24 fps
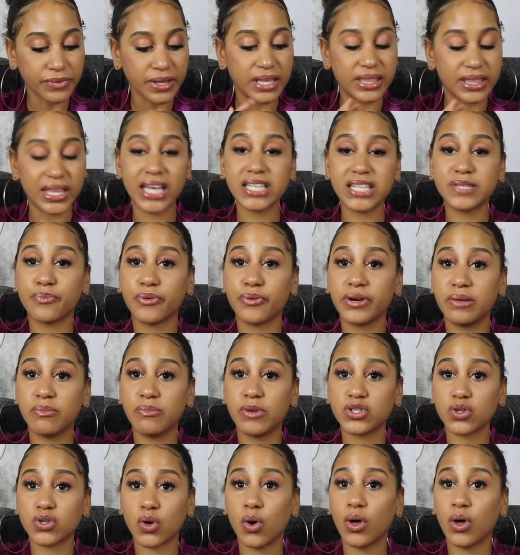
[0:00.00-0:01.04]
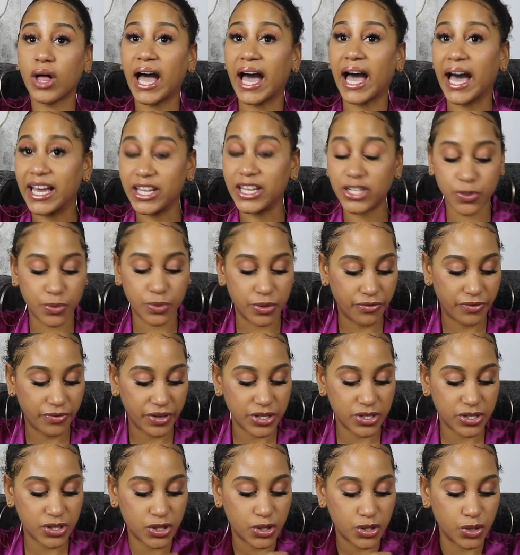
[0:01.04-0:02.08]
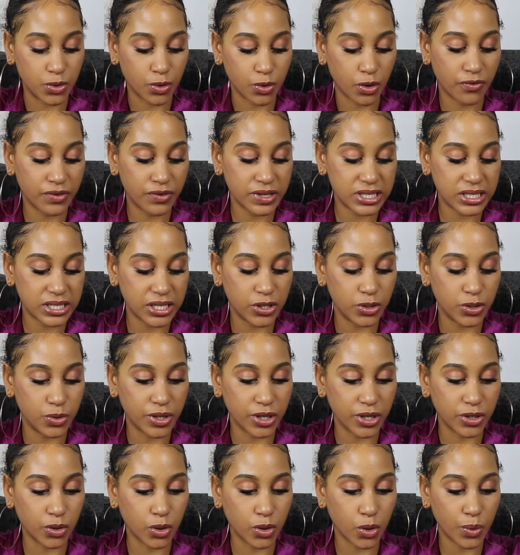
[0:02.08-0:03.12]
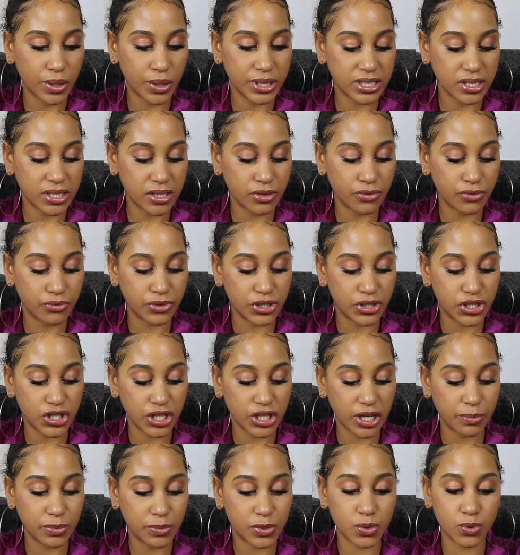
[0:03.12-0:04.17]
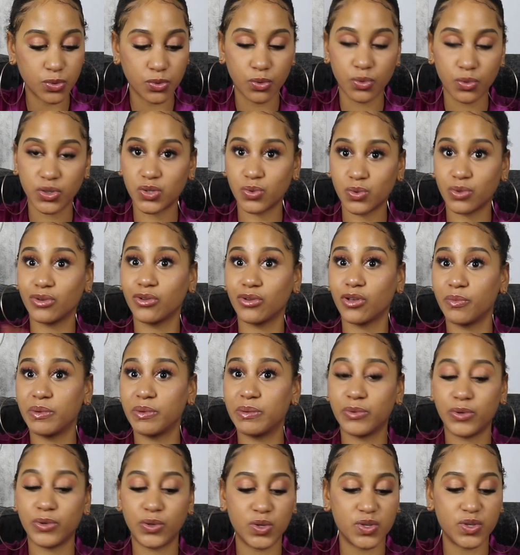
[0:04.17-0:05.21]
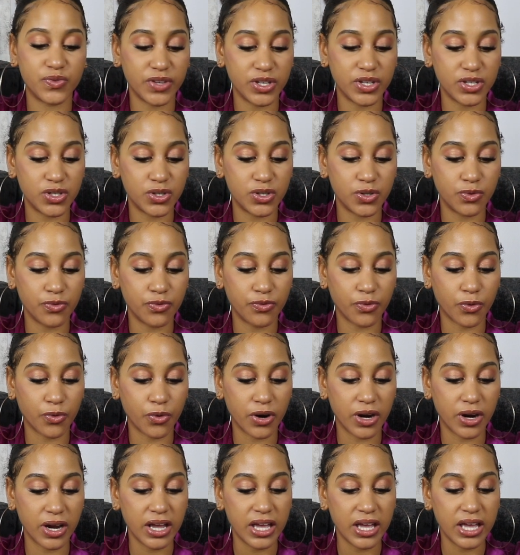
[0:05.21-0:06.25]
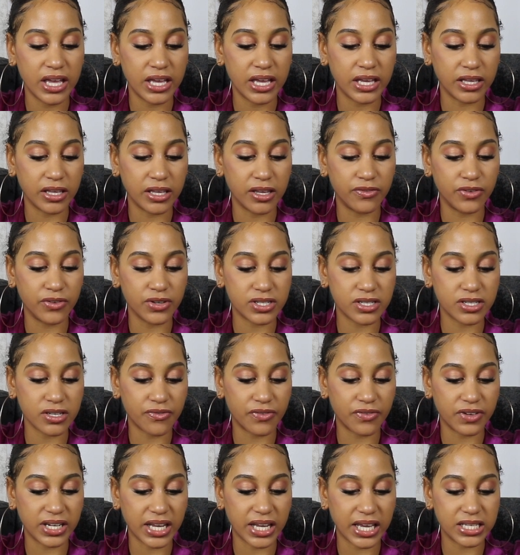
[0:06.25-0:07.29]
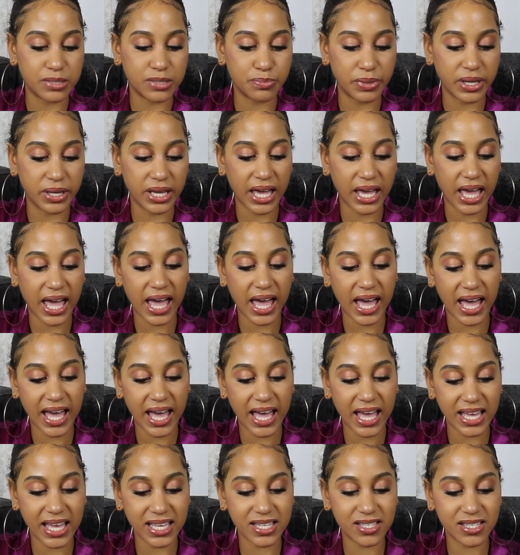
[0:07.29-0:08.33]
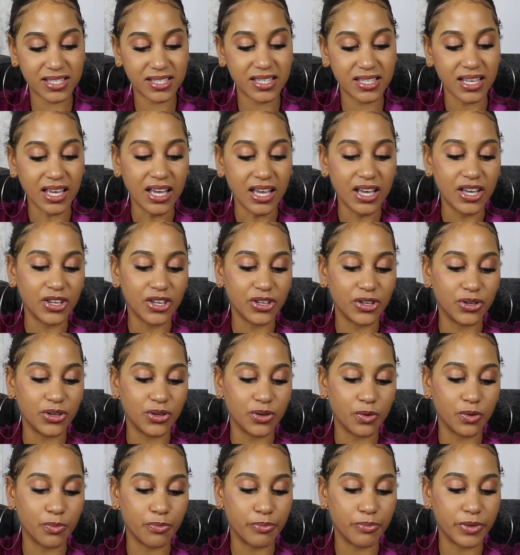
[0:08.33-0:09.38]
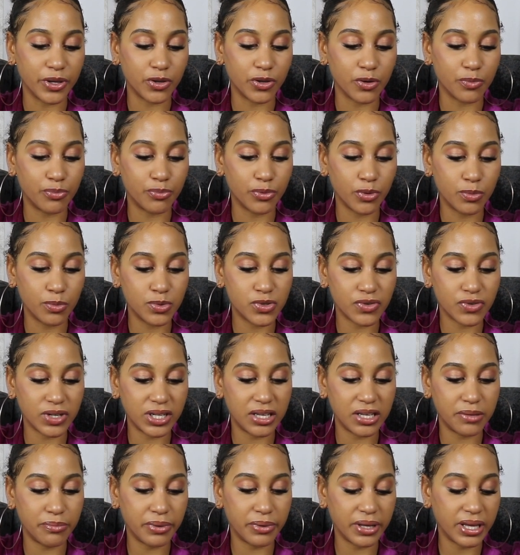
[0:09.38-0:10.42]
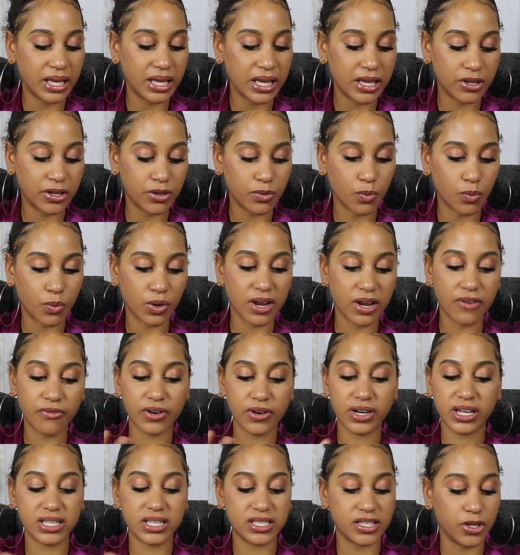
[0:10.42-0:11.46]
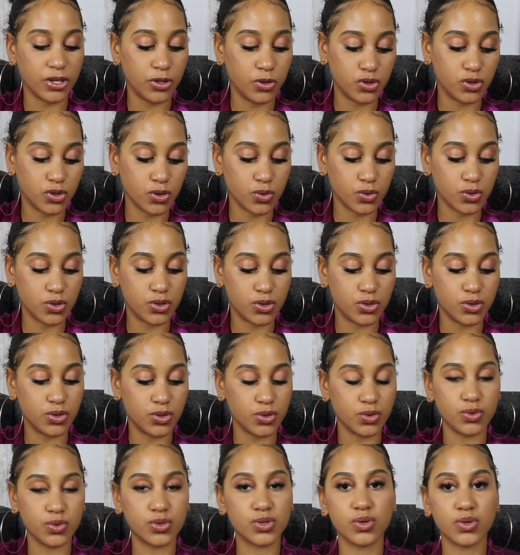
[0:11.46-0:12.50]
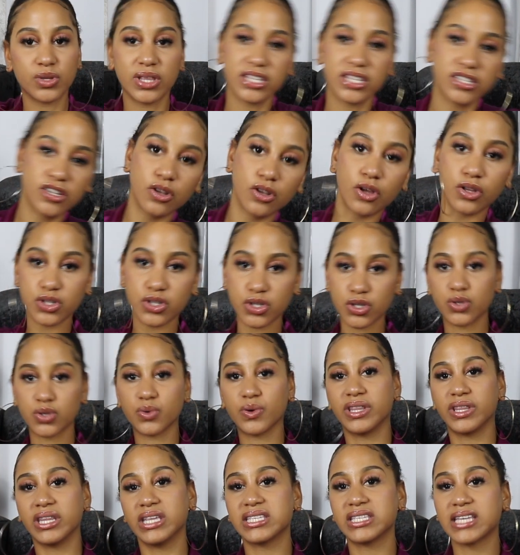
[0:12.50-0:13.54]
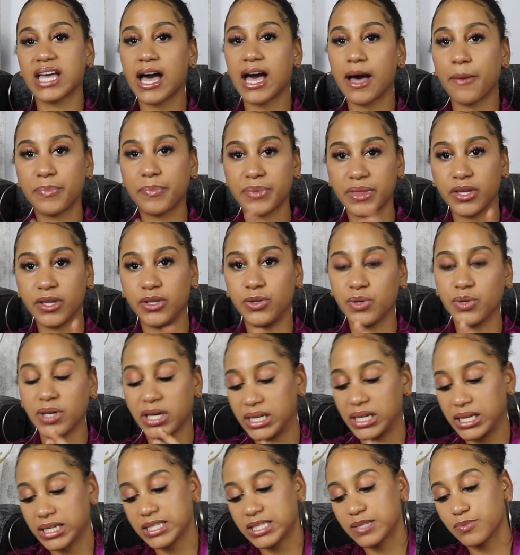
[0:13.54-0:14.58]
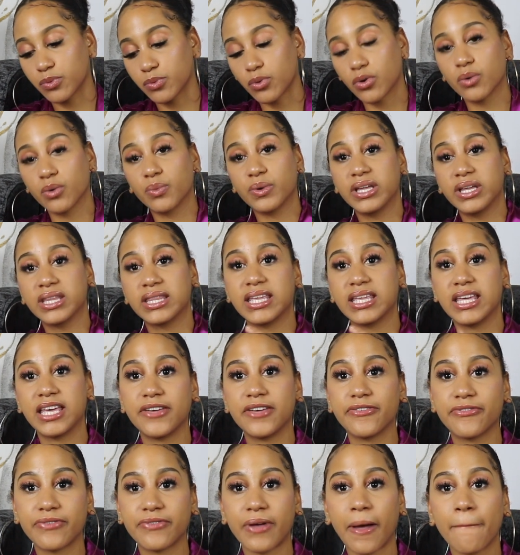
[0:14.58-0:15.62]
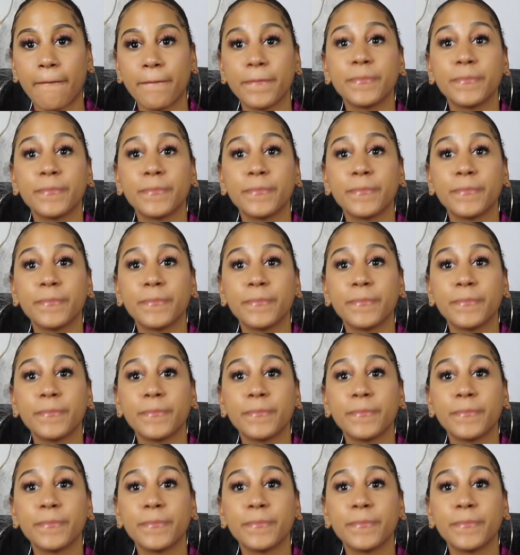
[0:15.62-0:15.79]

That's pretty much all I do in FaceTune. Obviously you can go into the reshape tool, which is what a lot of people use FaceTune for. Give yourself a nice big ass, you know, make your boobs really big, whatever it is that you chose to do. So there's a lot to do on this app that you can explore with if